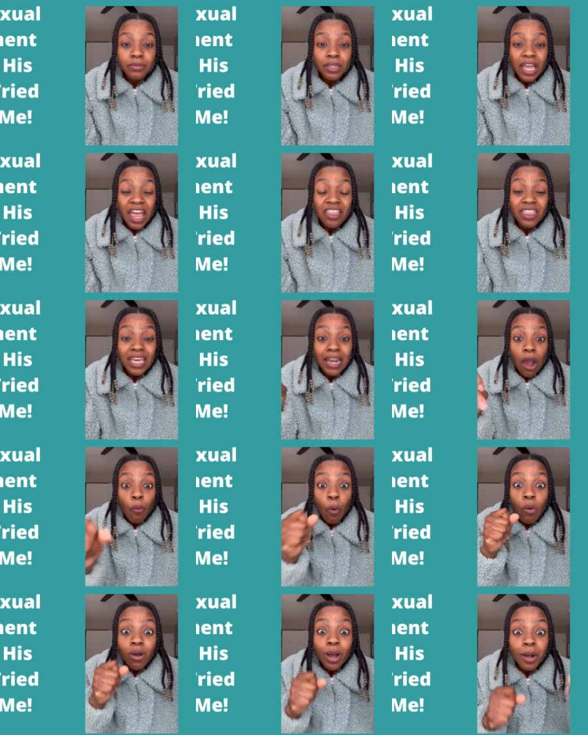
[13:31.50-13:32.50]
And then I
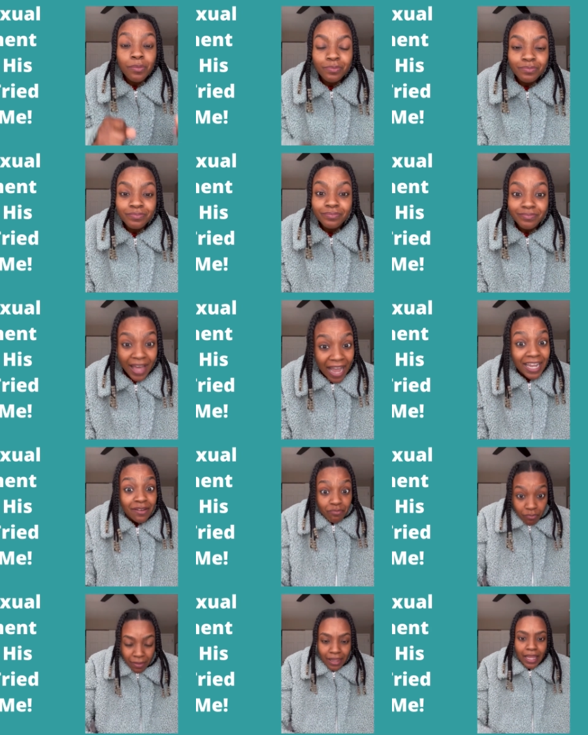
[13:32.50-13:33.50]
woke up. I
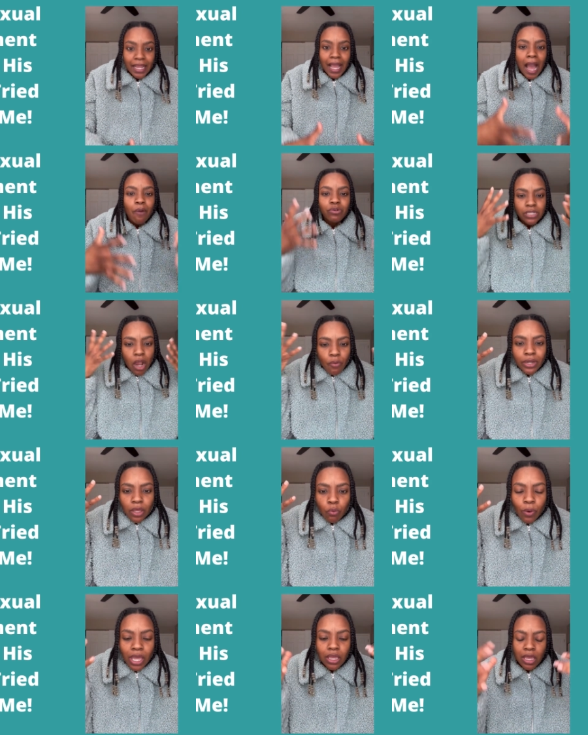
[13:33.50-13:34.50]
can, like, I was already
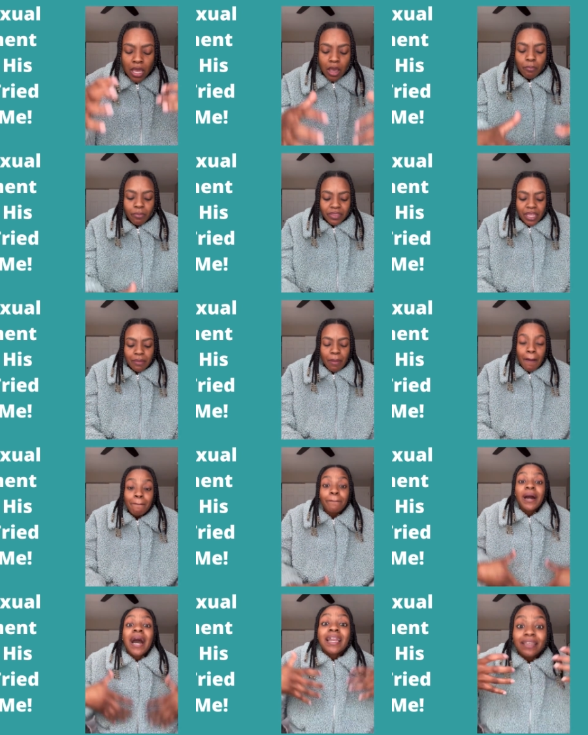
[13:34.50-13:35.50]
awake, but then my
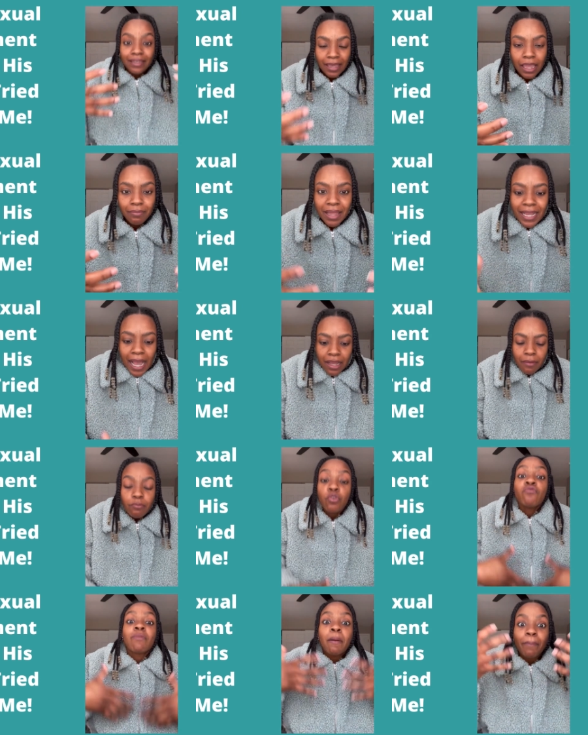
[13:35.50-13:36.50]
body came, like, I could
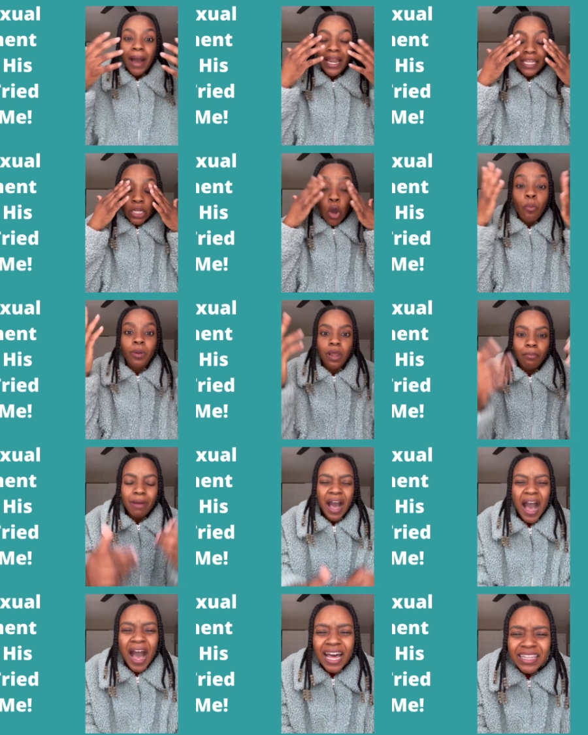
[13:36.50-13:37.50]
move my body and open up
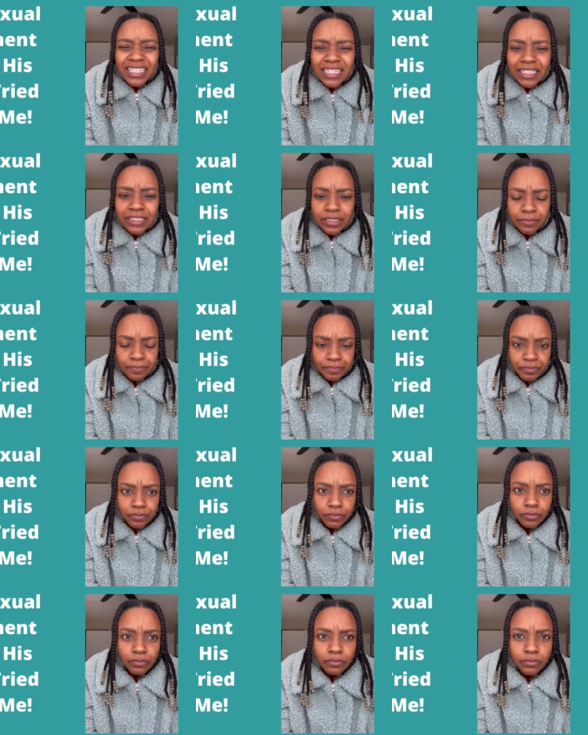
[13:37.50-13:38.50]
my eyelids.
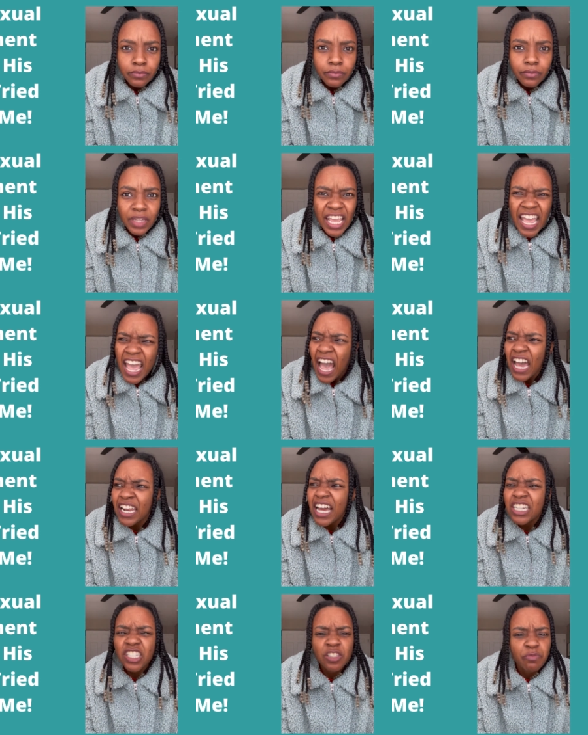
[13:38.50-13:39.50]
And
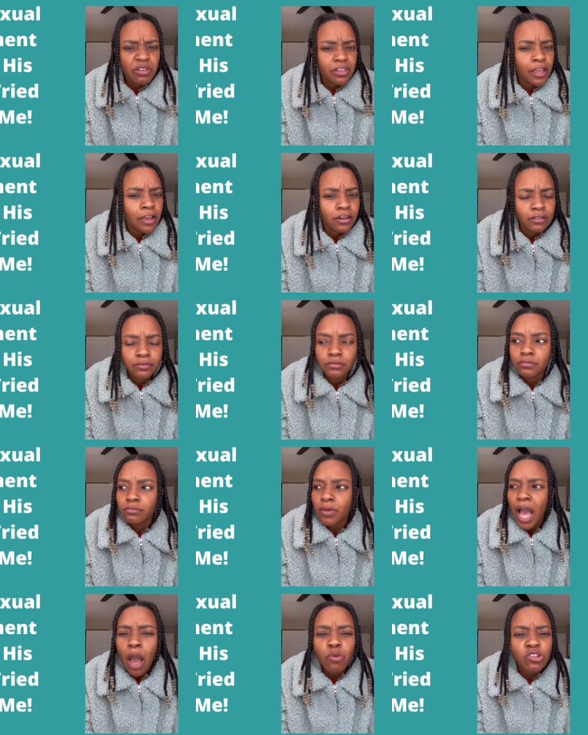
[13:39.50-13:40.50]
I just began to,
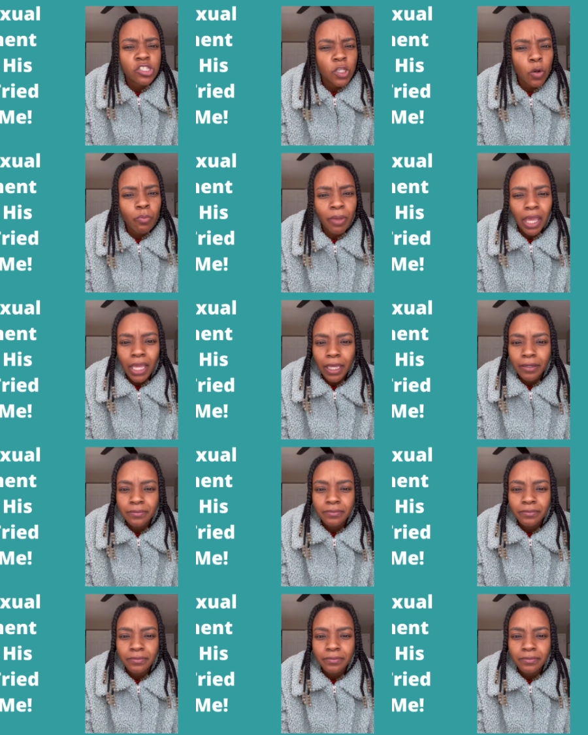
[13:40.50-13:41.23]
I was so mad.